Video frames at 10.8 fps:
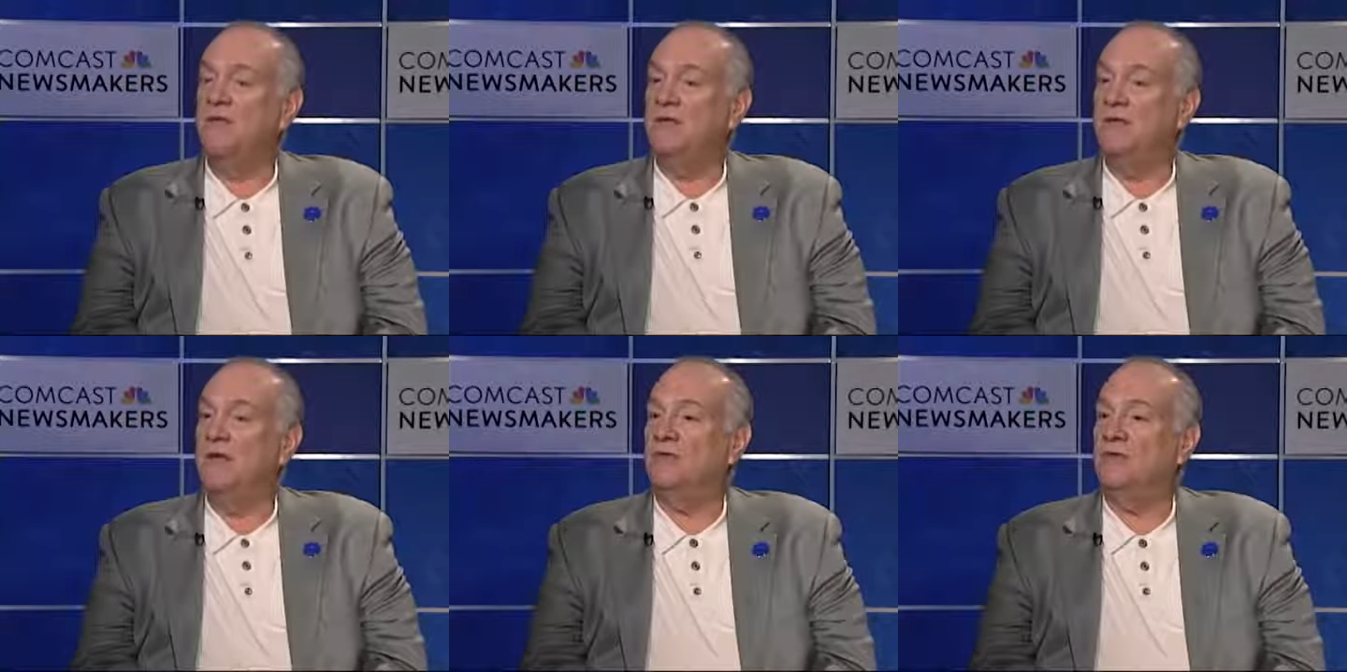
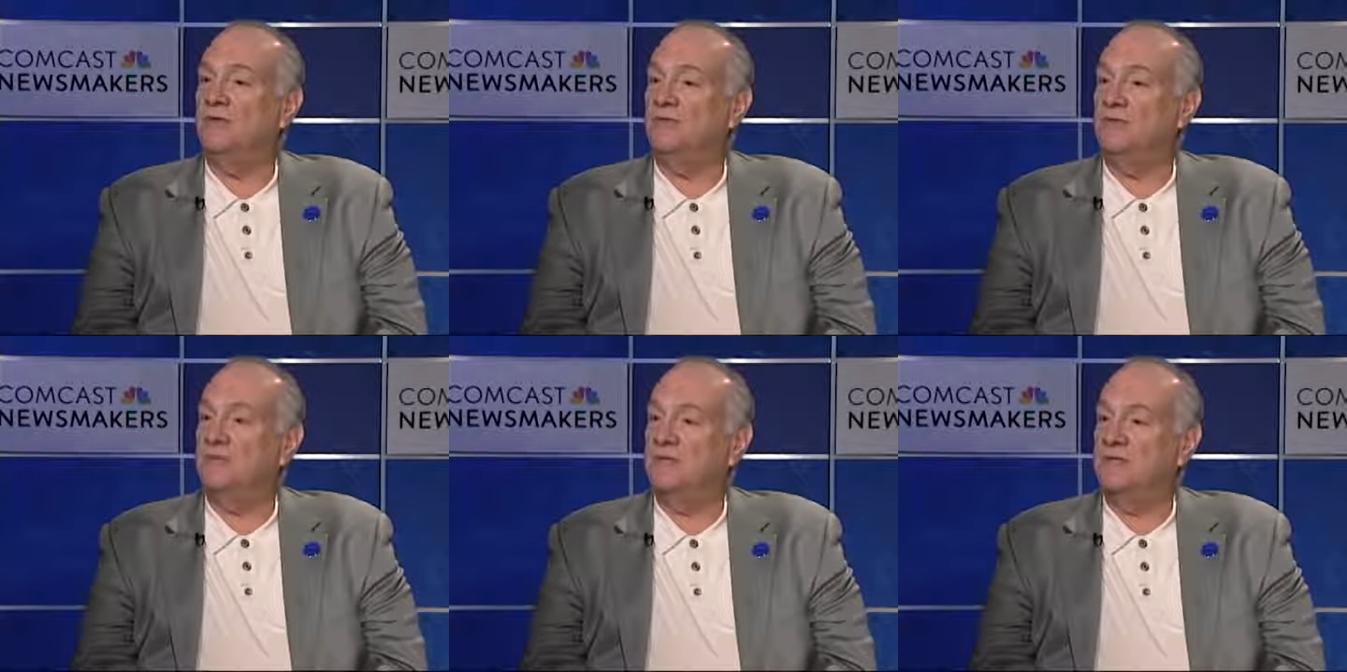The other
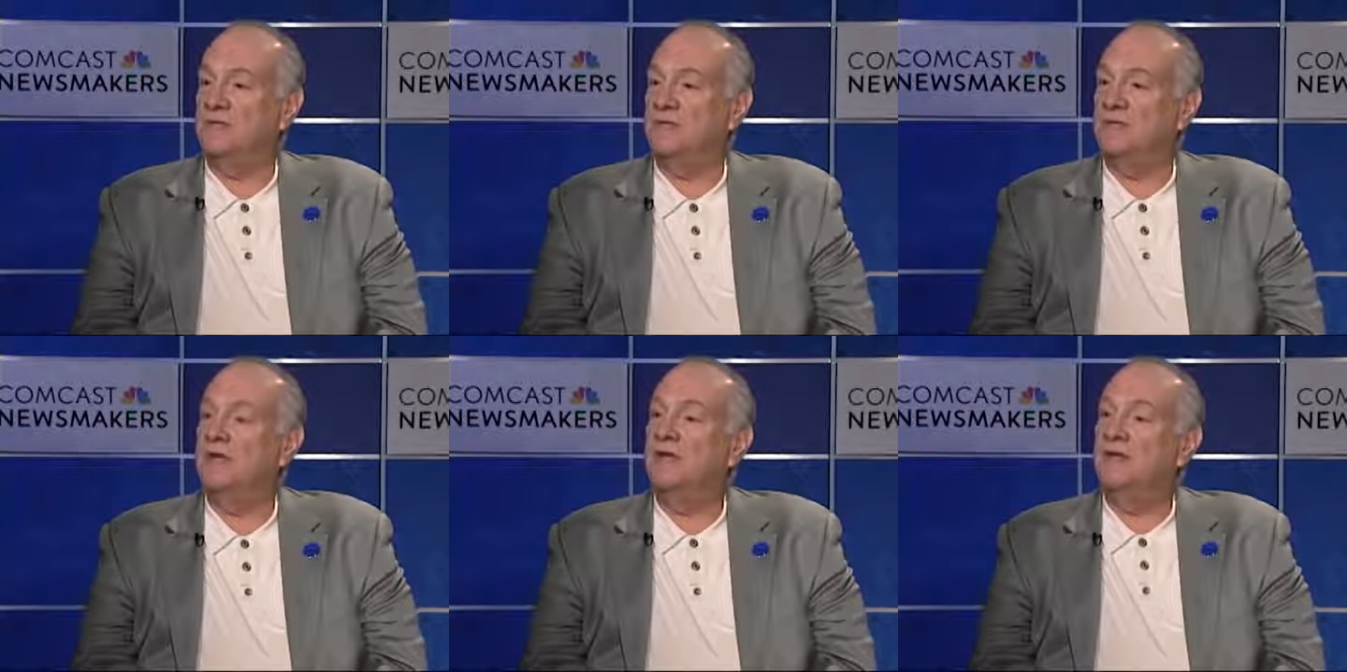group is
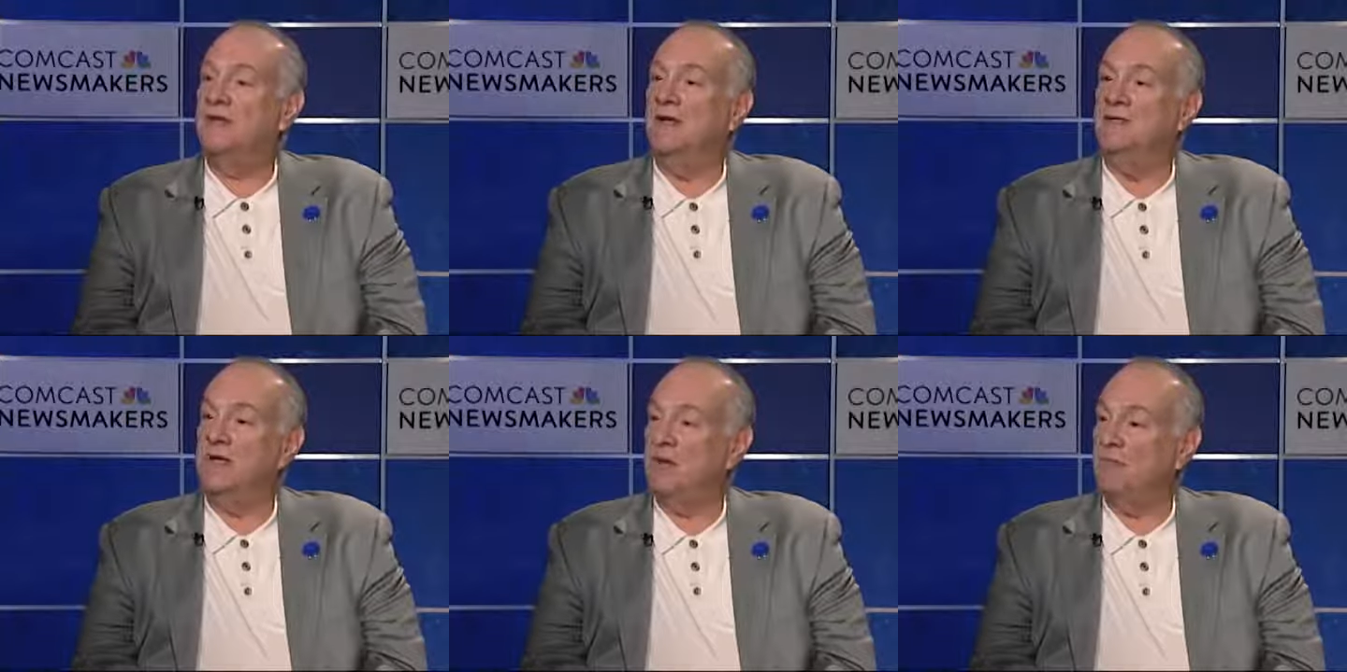the
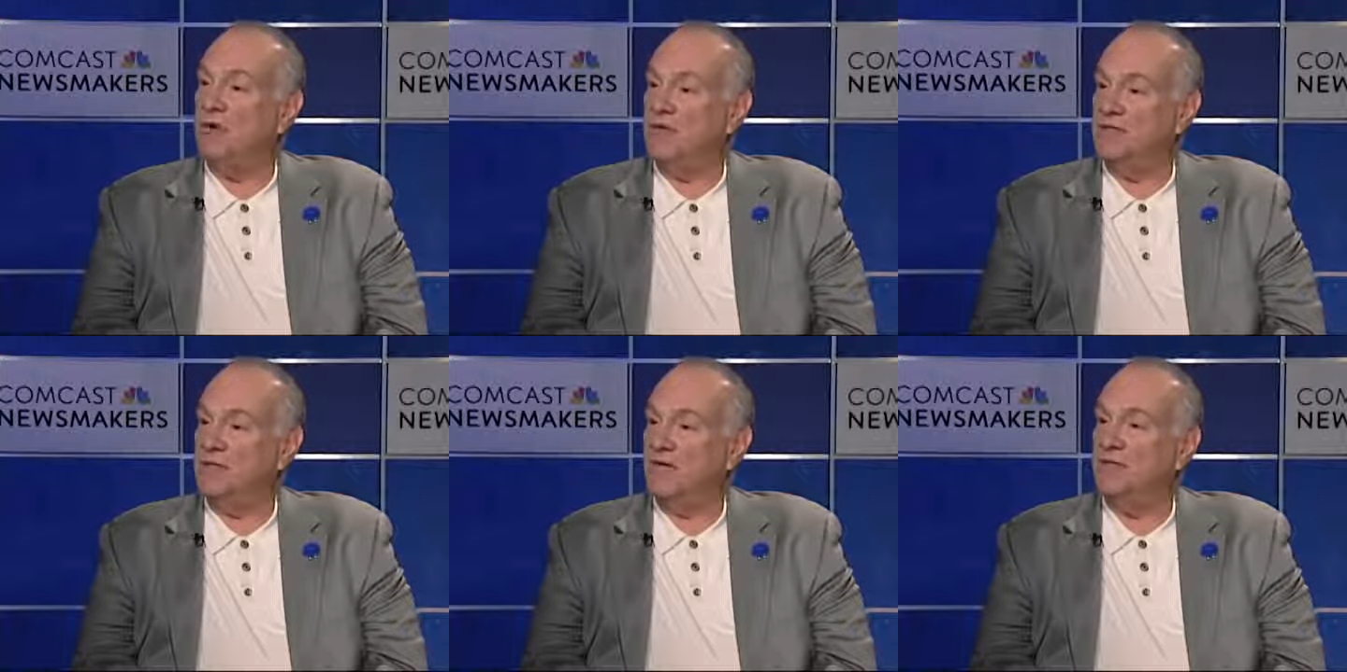Share
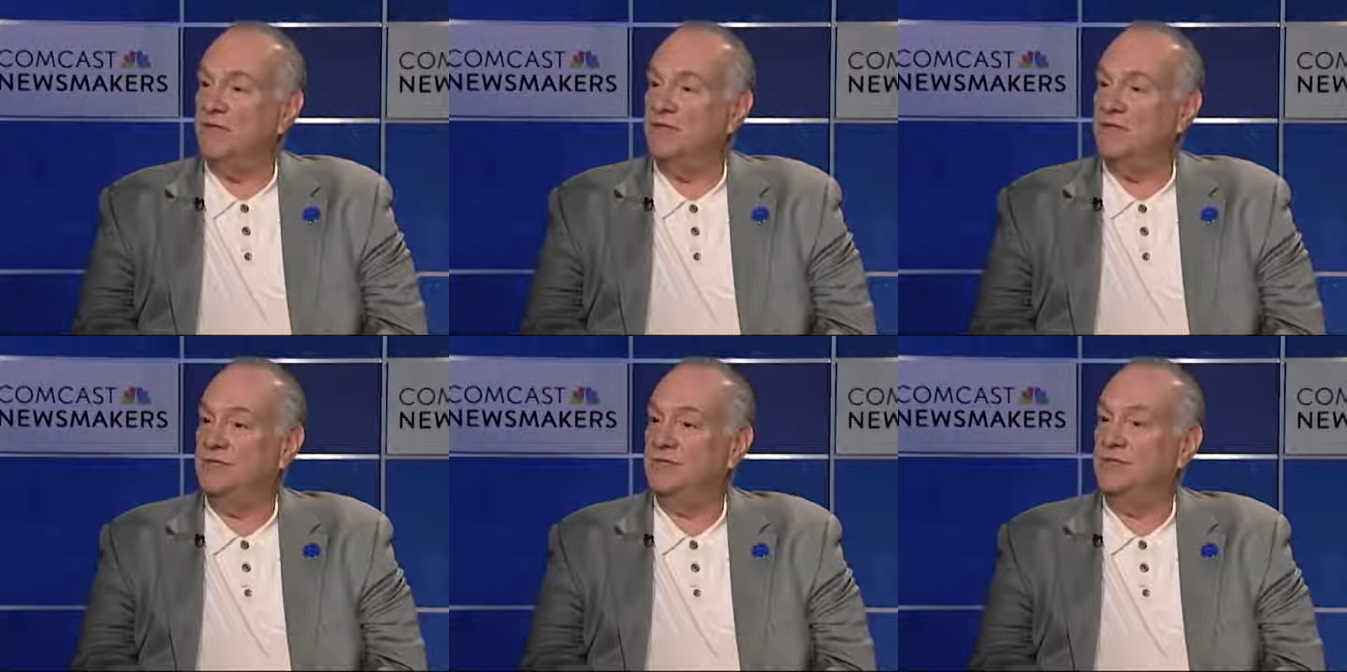Project,
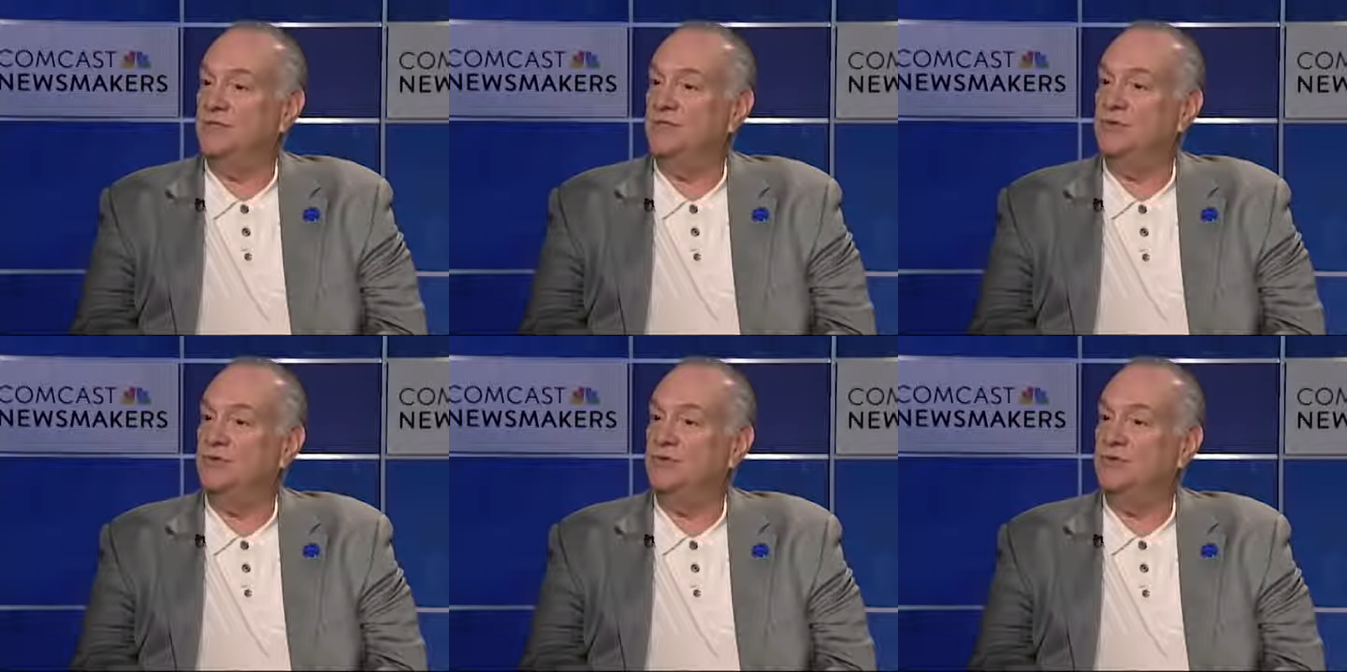which is the
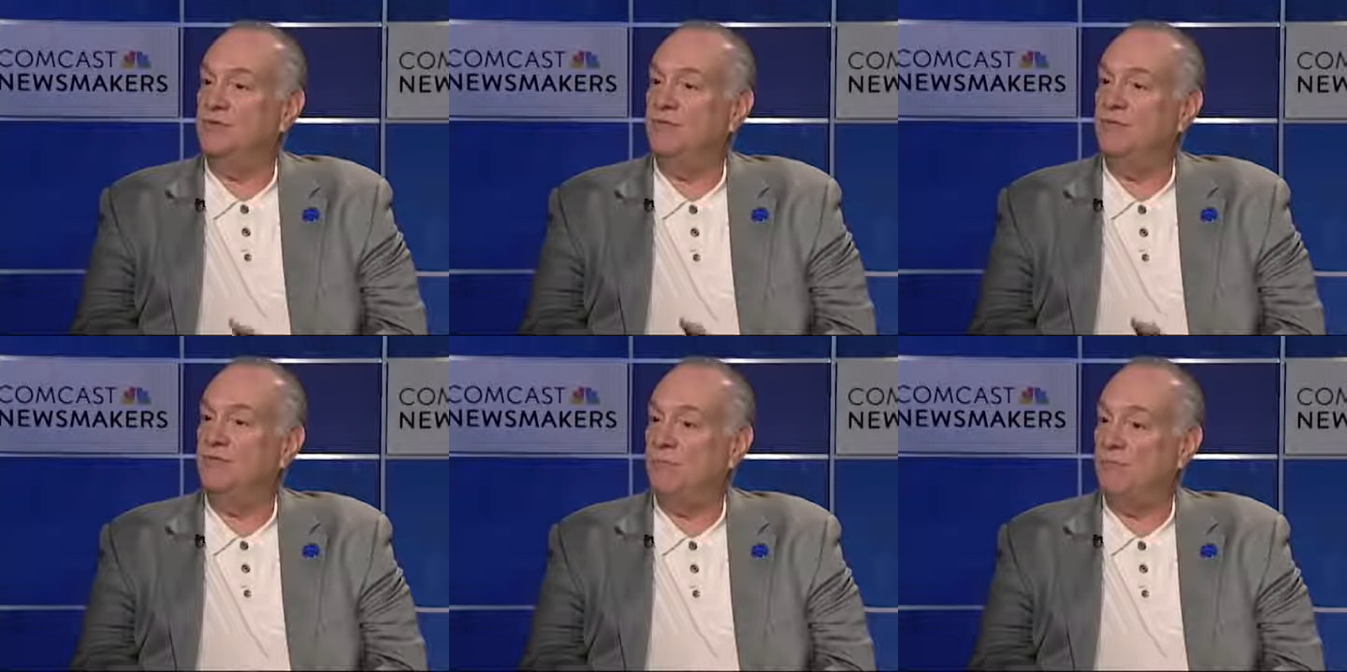traditional
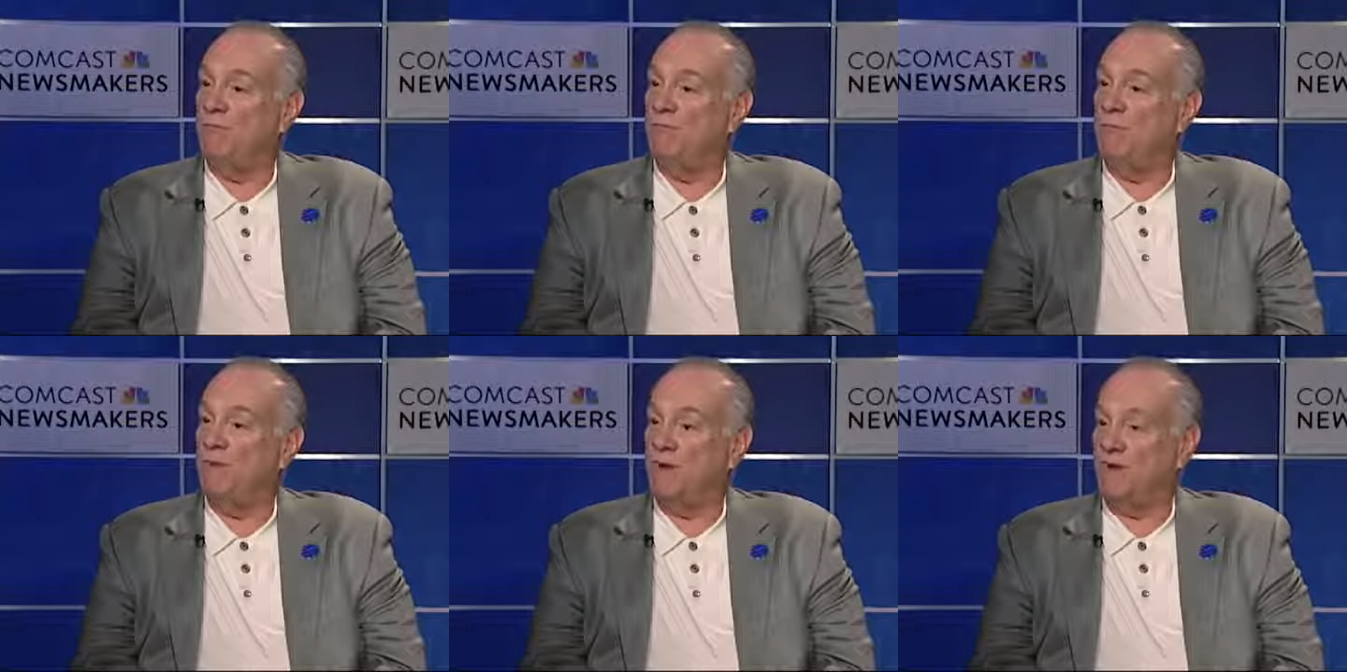
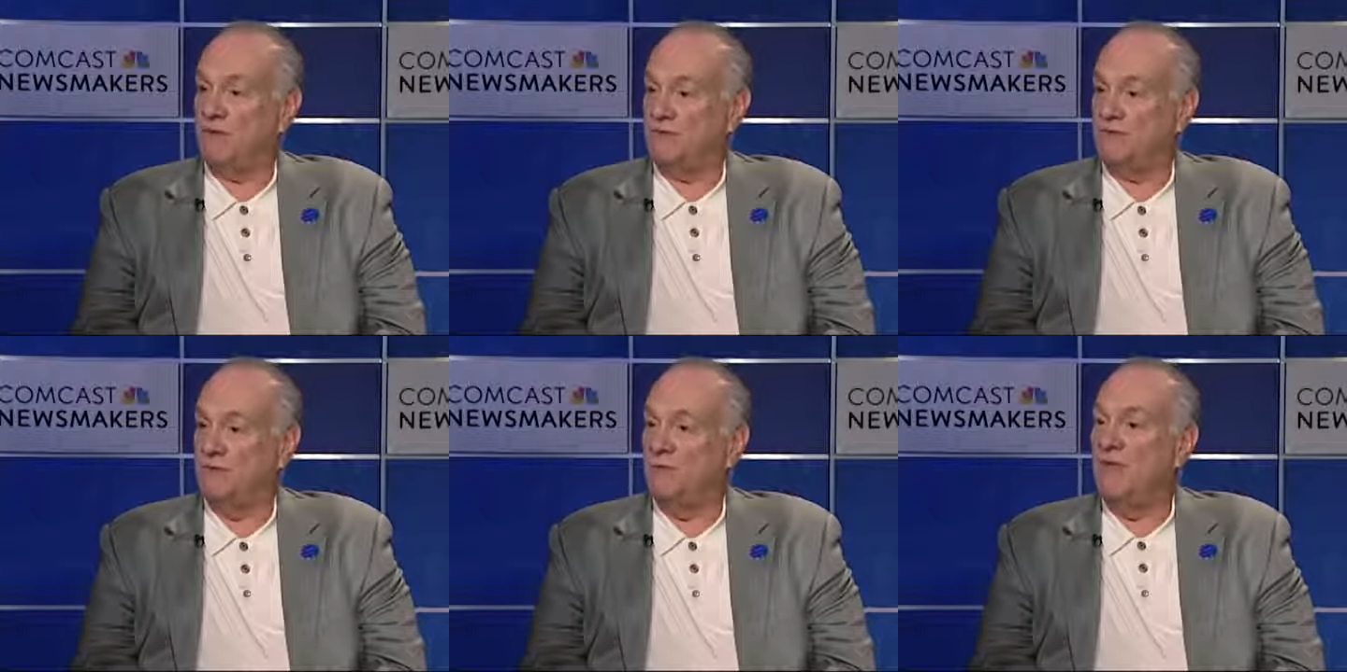performing arts
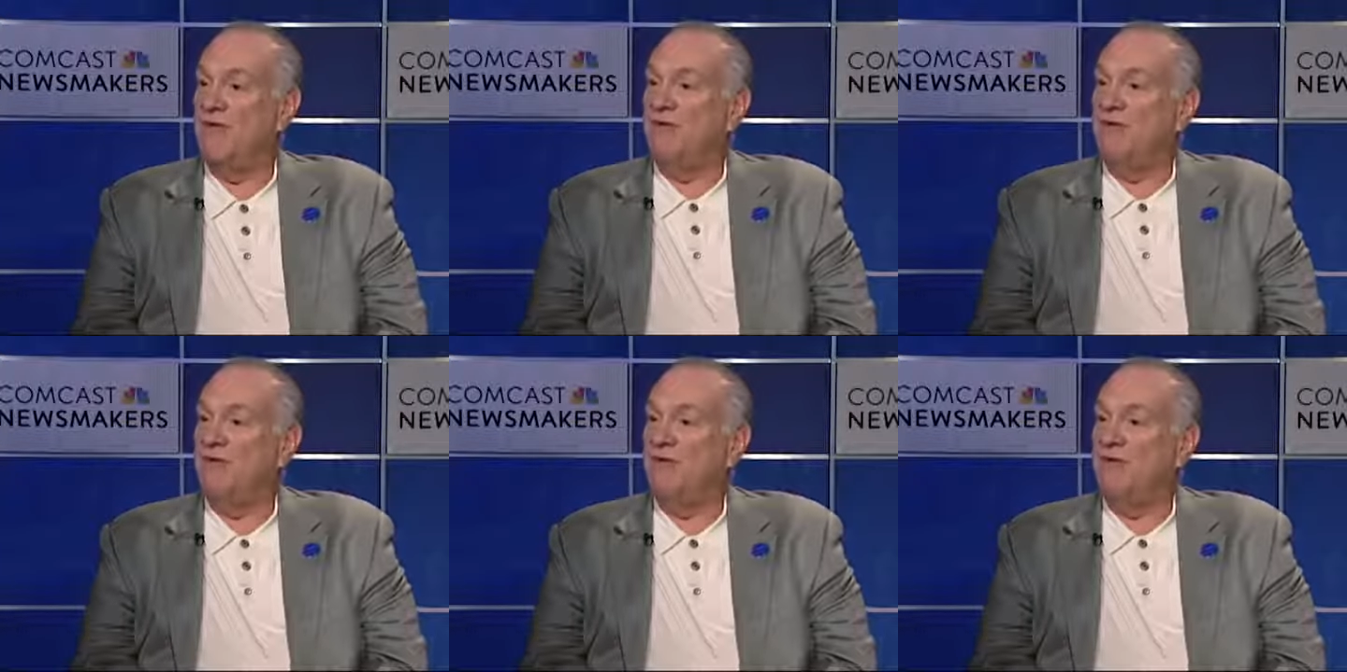group.